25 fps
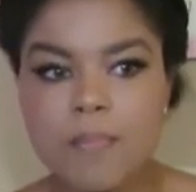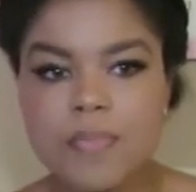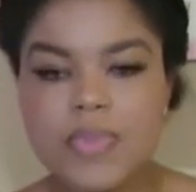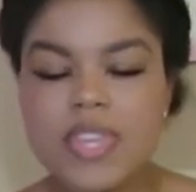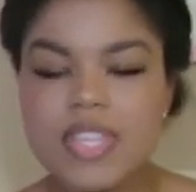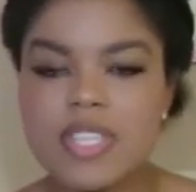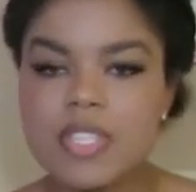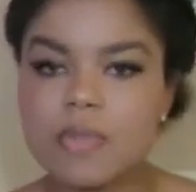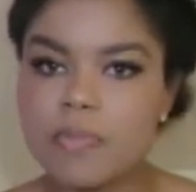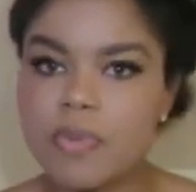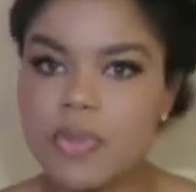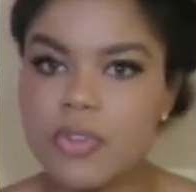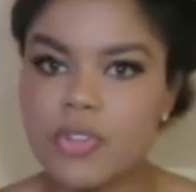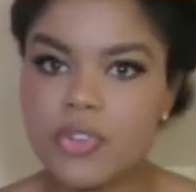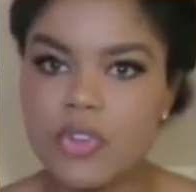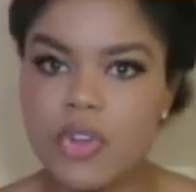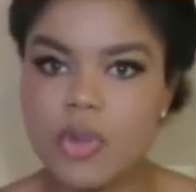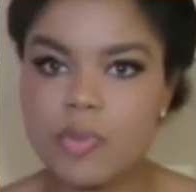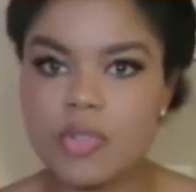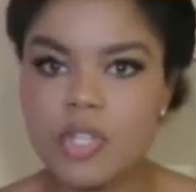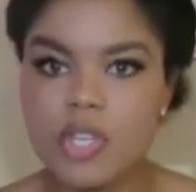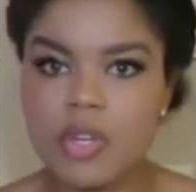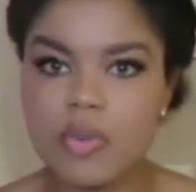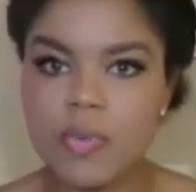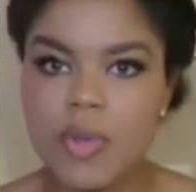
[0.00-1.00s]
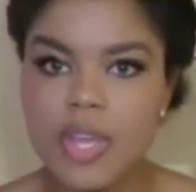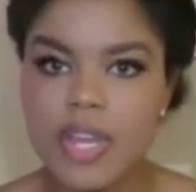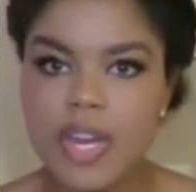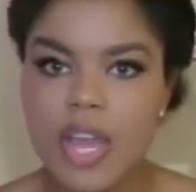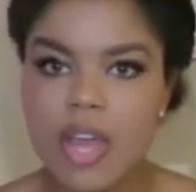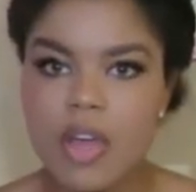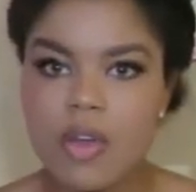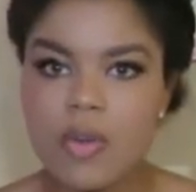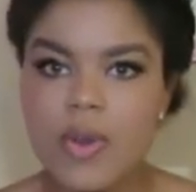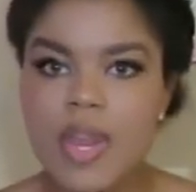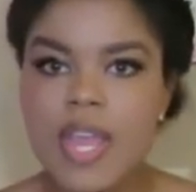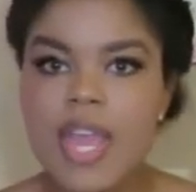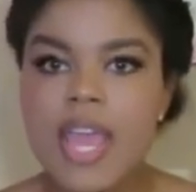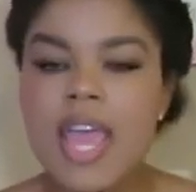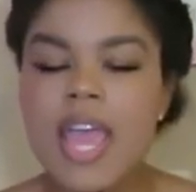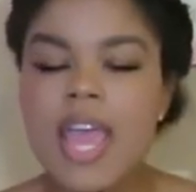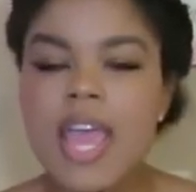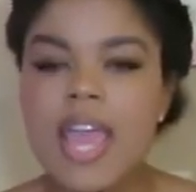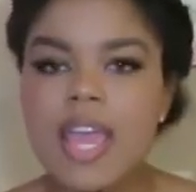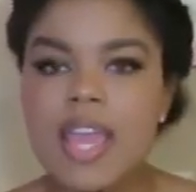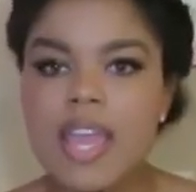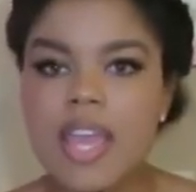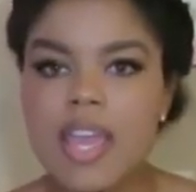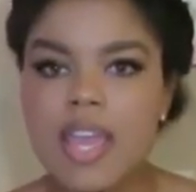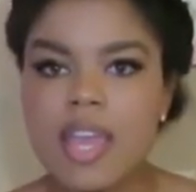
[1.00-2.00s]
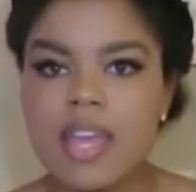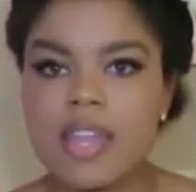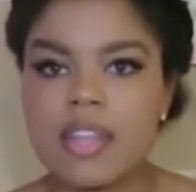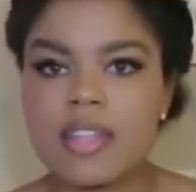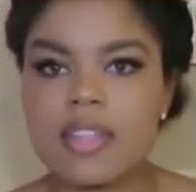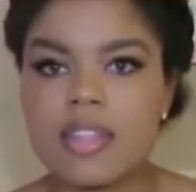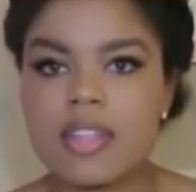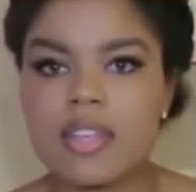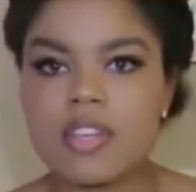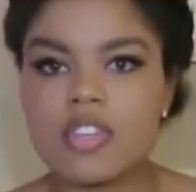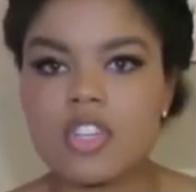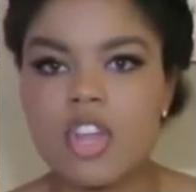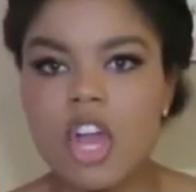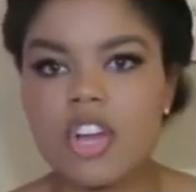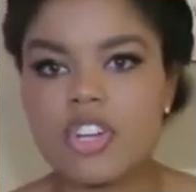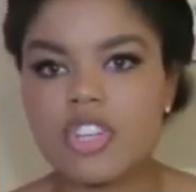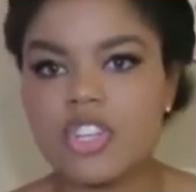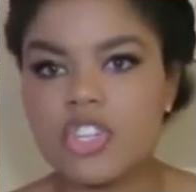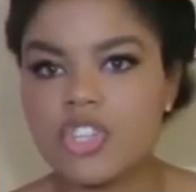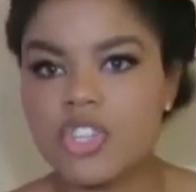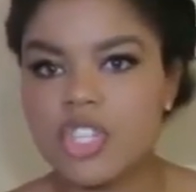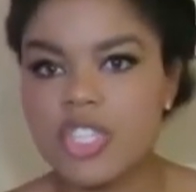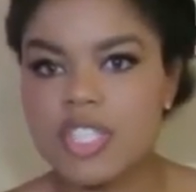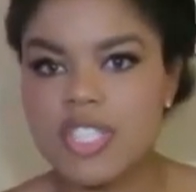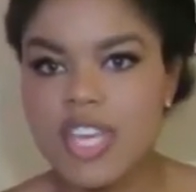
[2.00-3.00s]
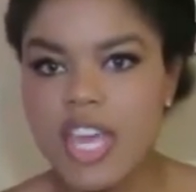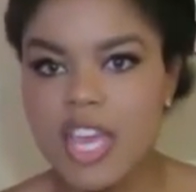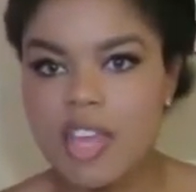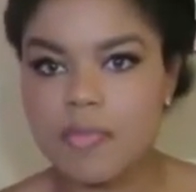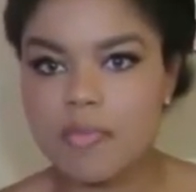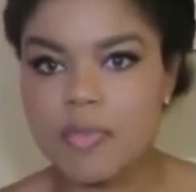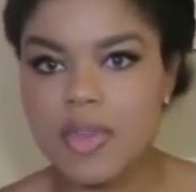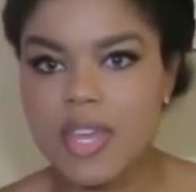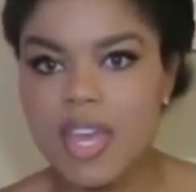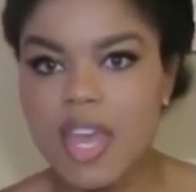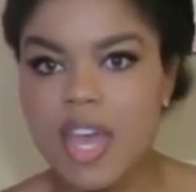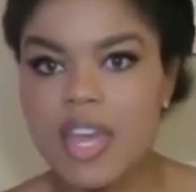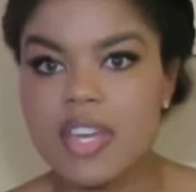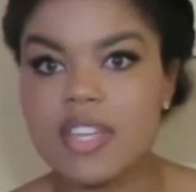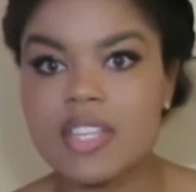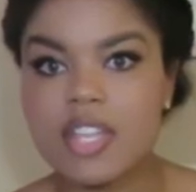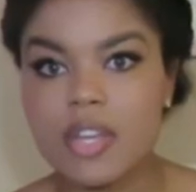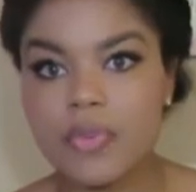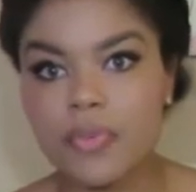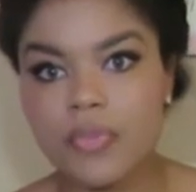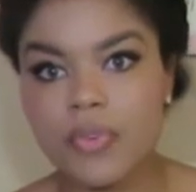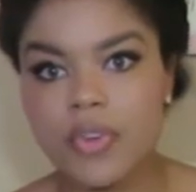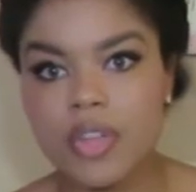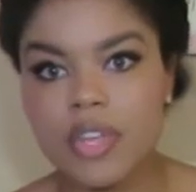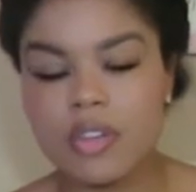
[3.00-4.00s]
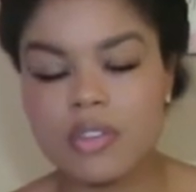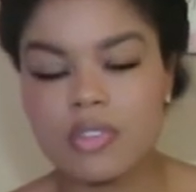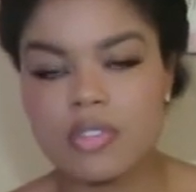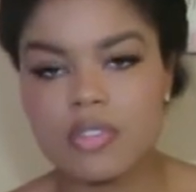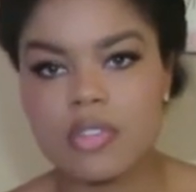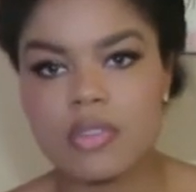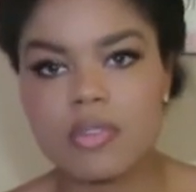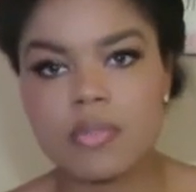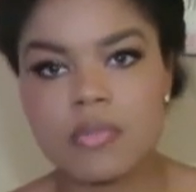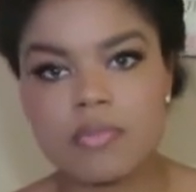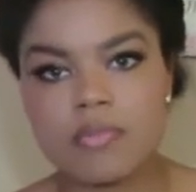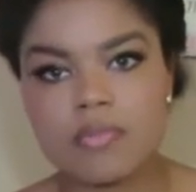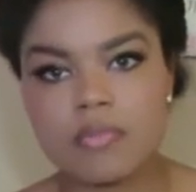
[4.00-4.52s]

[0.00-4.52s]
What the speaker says: this prescription ran out, and the doctor just gave me a different